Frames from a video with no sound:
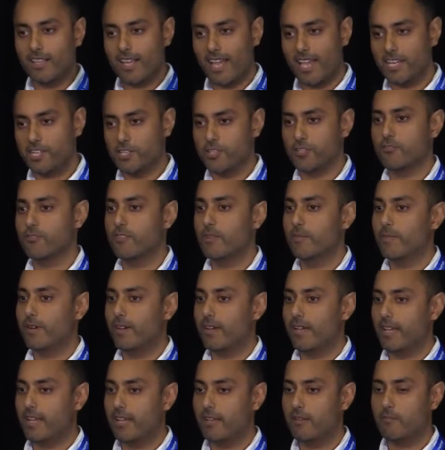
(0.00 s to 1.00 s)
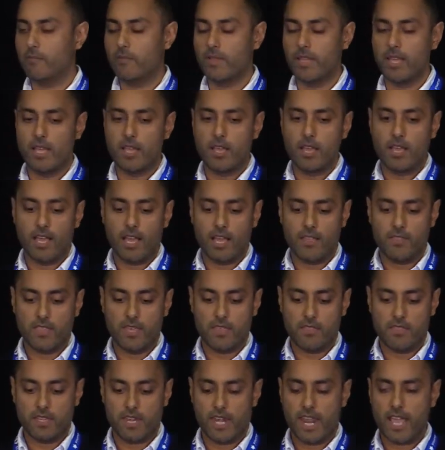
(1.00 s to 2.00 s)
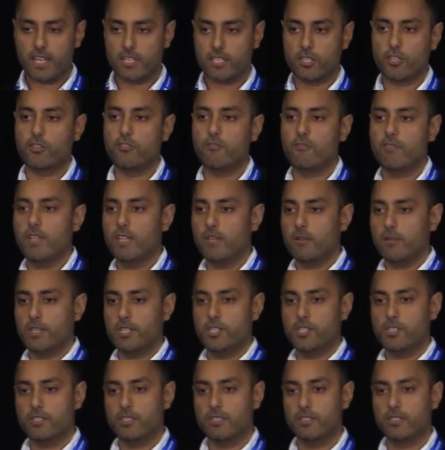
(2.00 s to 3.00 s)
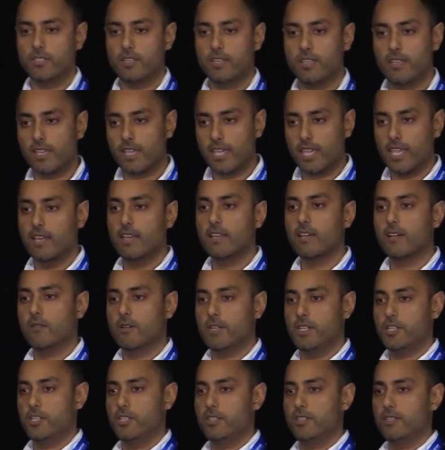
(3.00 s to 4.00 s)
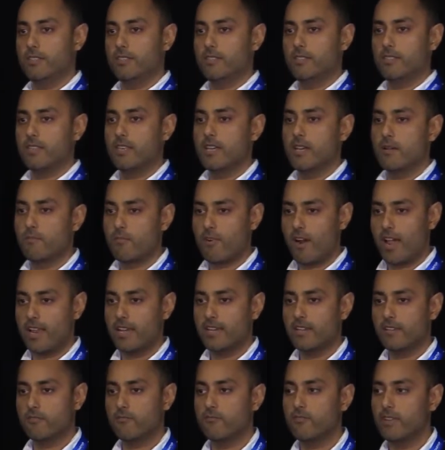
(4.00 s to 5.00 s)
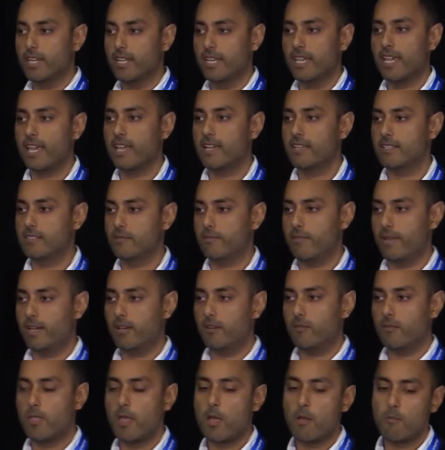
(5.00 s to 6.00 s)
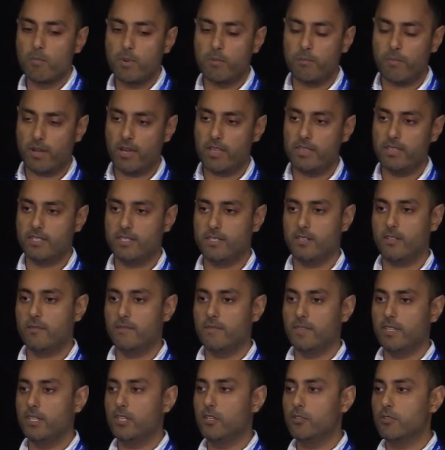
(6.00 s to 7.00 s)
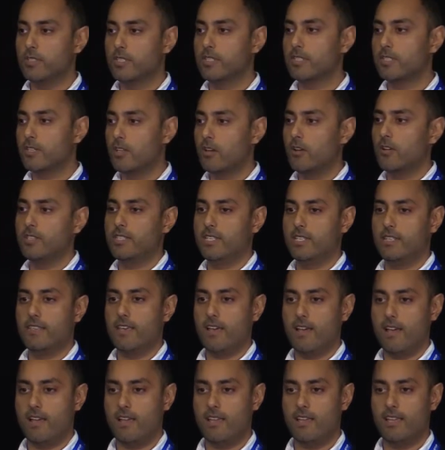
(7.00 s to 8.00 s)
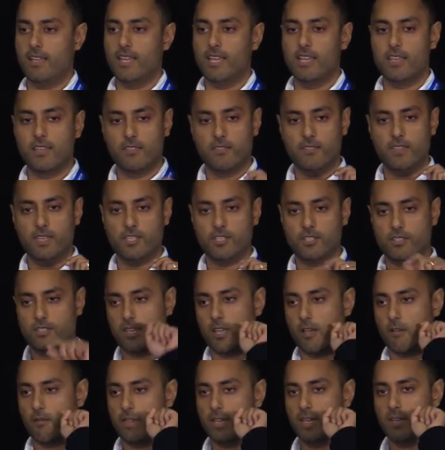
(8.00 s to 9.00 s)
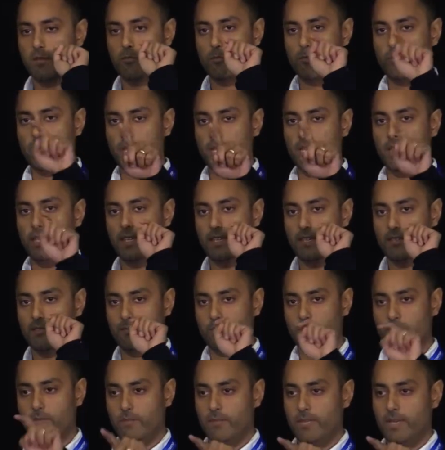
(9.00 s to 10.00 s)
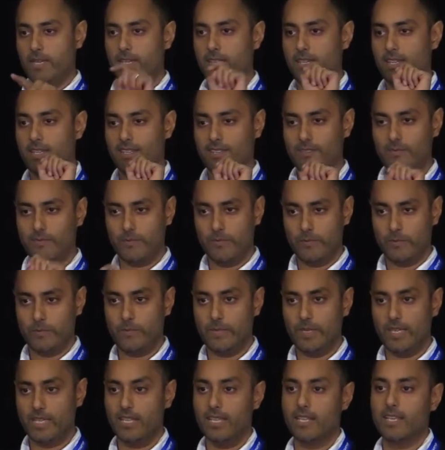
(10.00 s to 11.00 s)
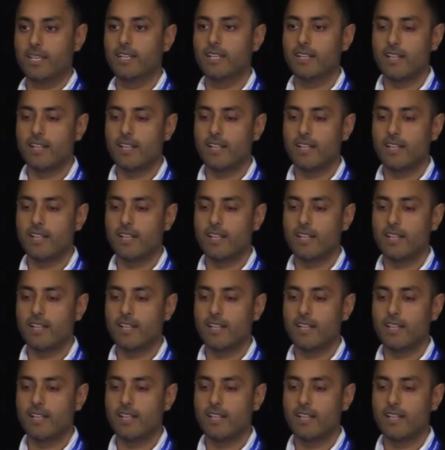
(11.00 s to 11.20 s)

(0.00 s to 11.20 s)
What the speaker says: age group I am, and then the next 3 questions are the killer questions that a brand really cares about. But by the time the users got to that, they're just going B, B, B.